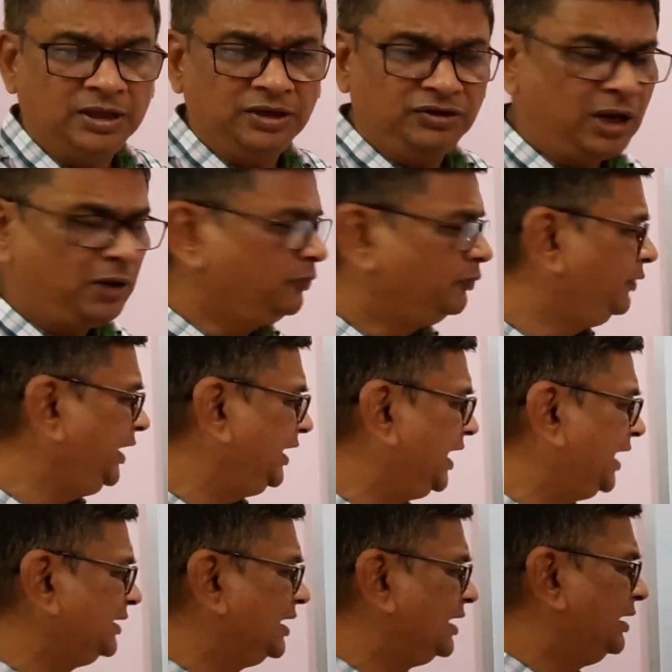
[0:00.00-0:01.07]
Now, we
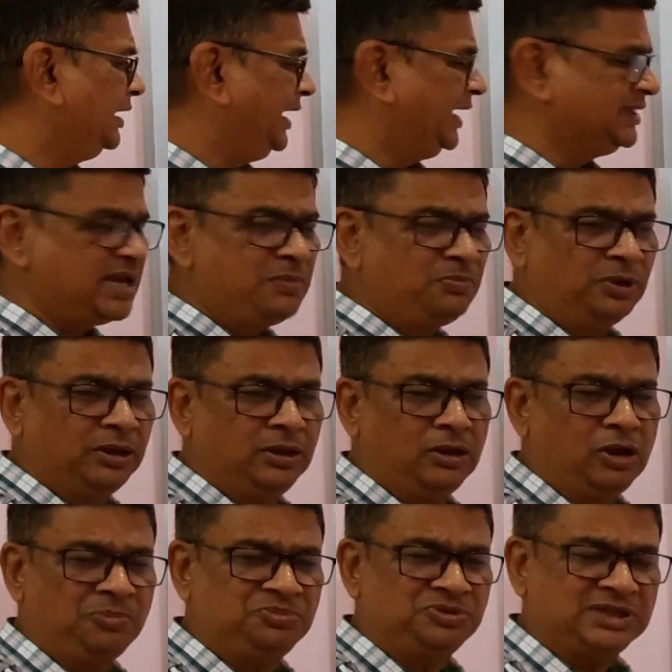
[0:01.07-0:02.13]
take the example
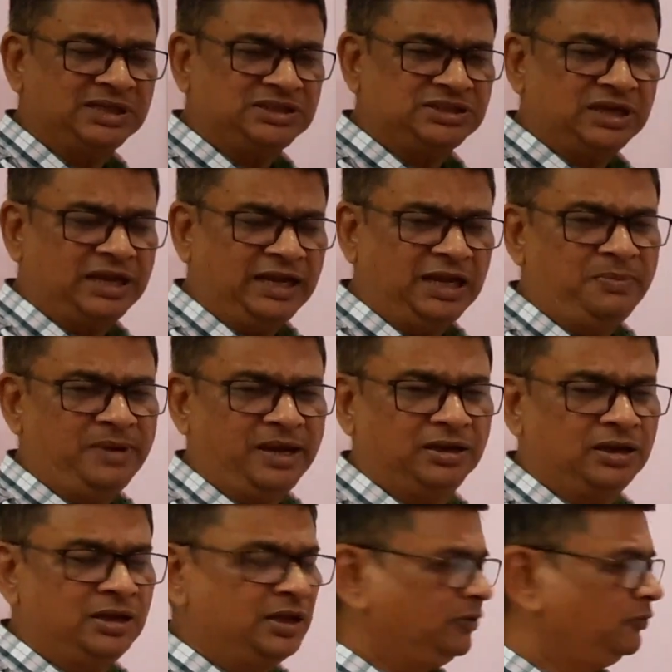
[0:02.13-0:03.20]
of such
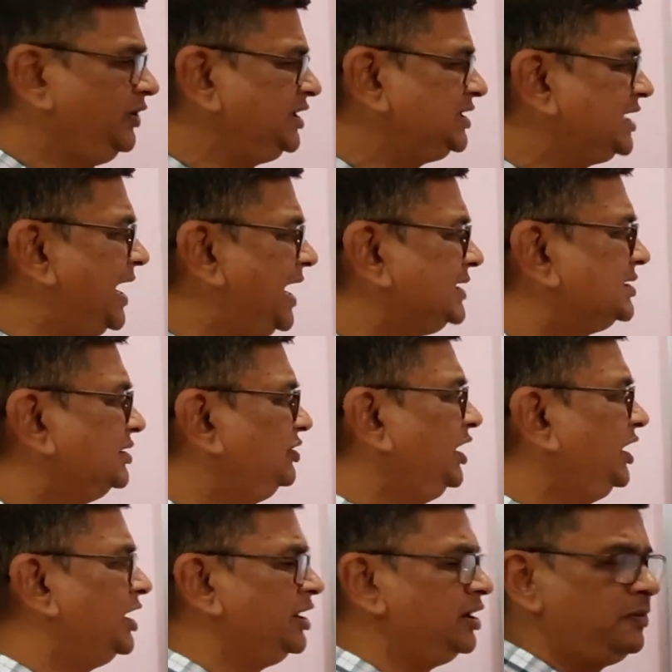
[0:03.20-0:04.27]
element which has
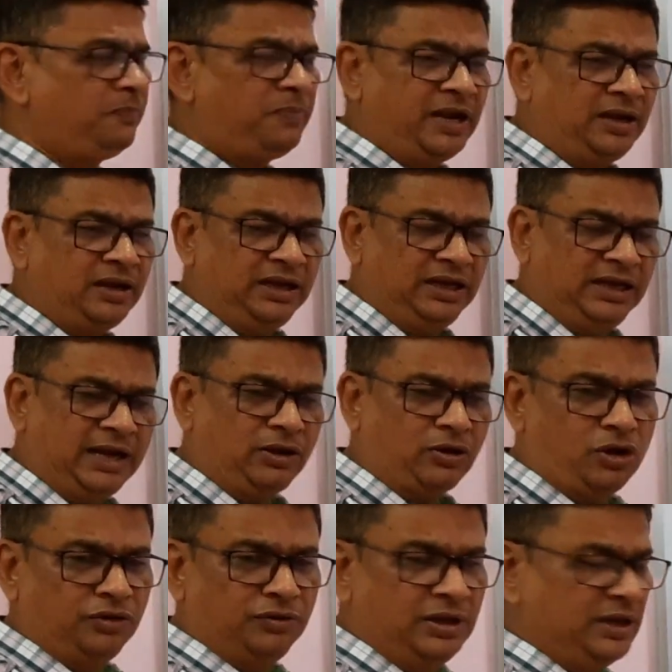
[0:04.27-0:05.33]
the unpaired
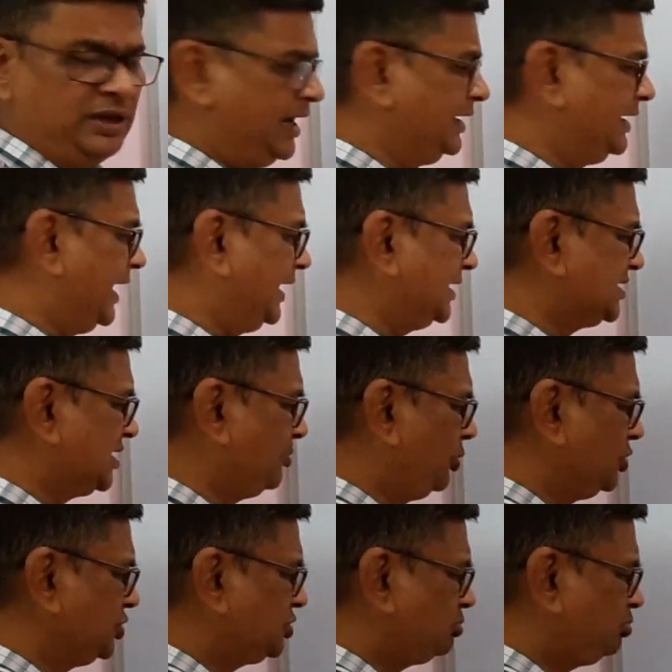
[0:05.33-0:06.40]
electron, and that is
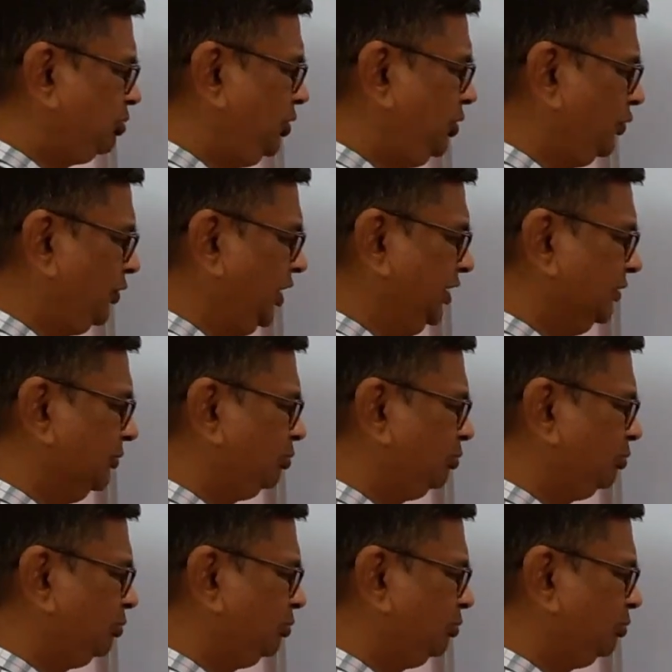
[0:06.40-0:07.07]
suppose fluorine.